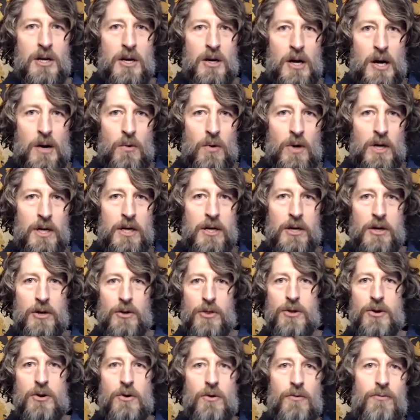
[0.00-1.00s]
I want you to
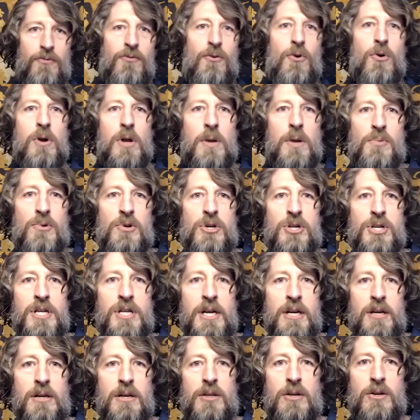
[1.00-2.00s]
throw forty
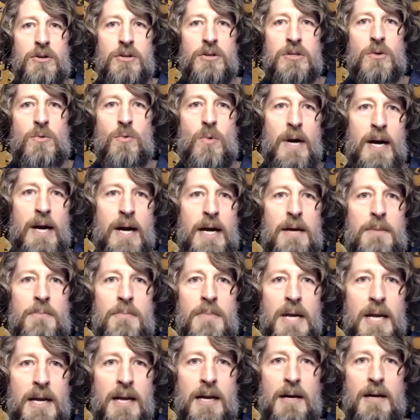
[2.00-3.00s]
percent of those away
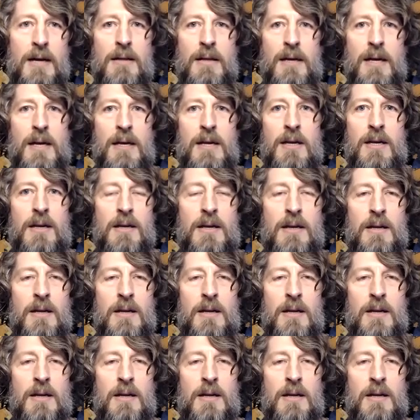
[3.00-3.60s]
immediately.